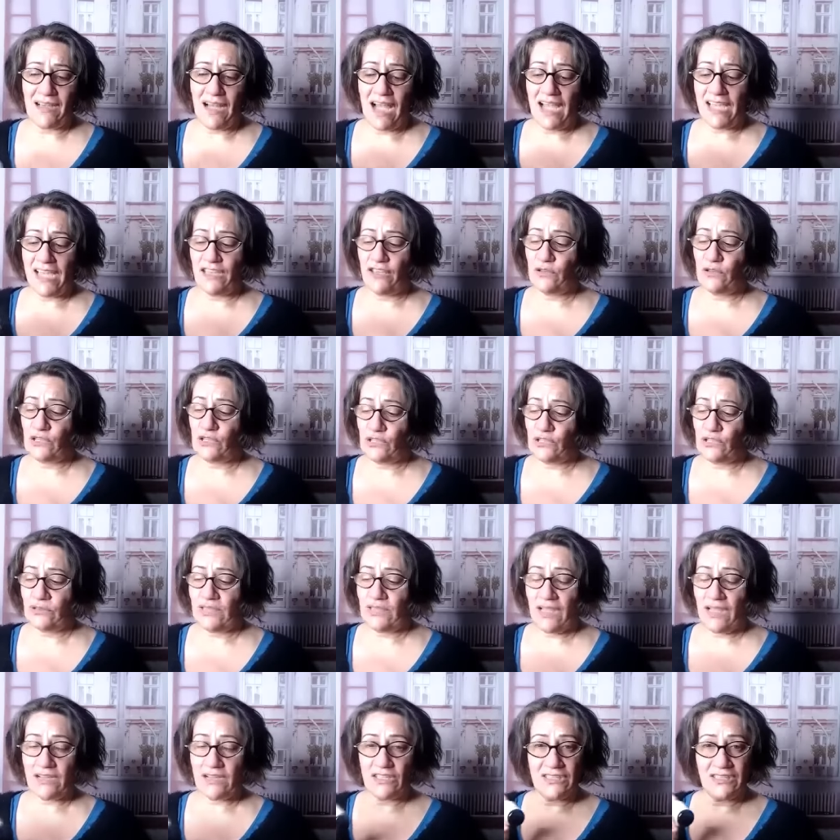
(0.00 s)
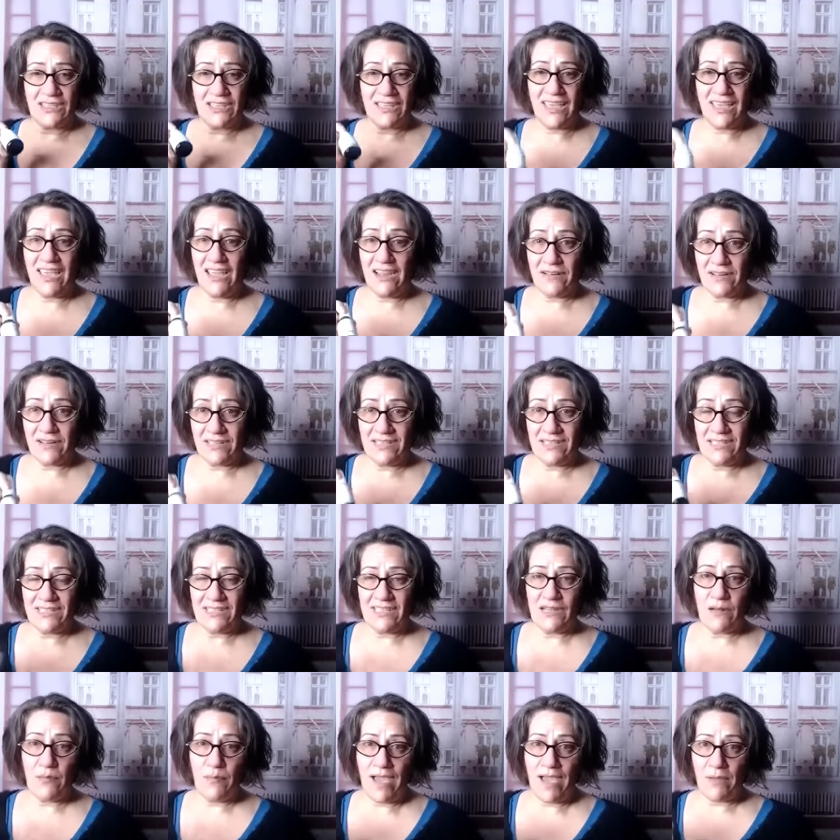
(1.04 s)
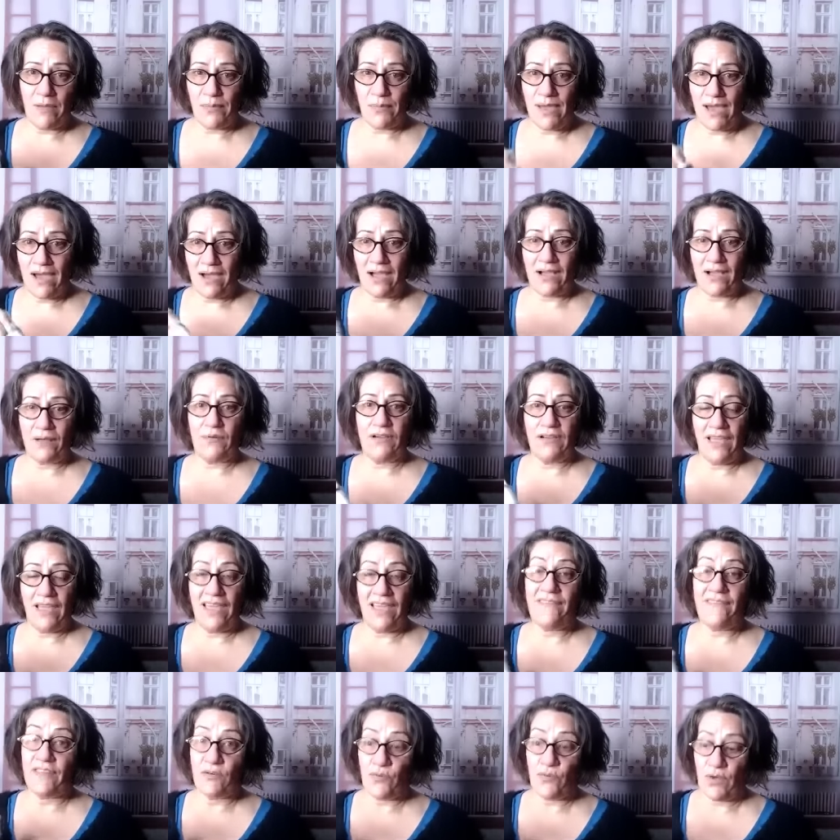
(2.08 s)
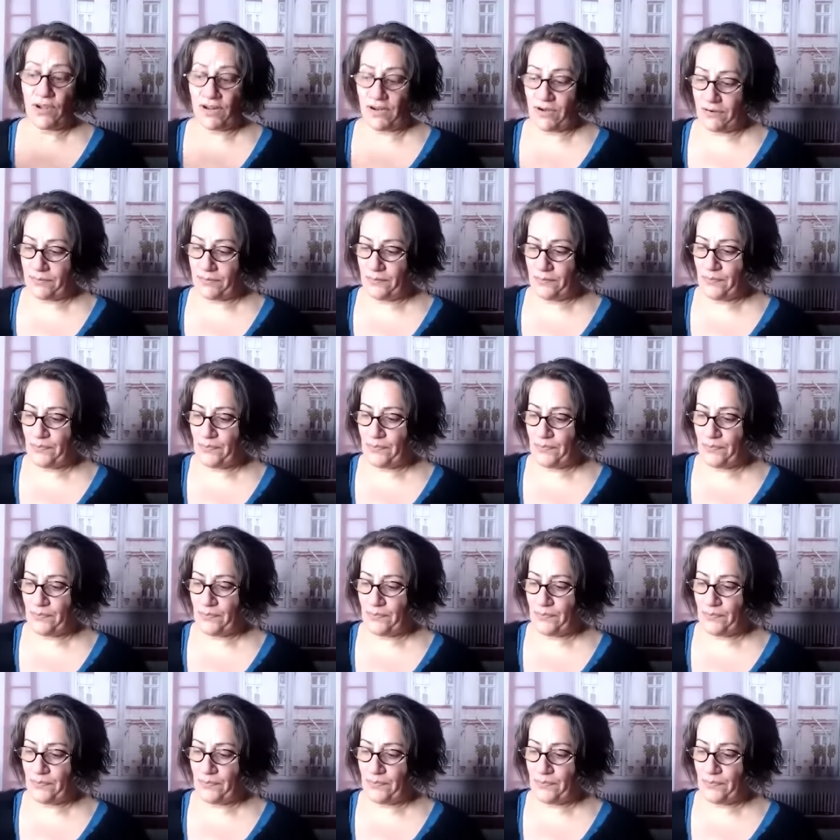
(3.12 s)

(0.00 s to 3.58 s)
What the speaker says: I usually actually carry this in my bag everywhere.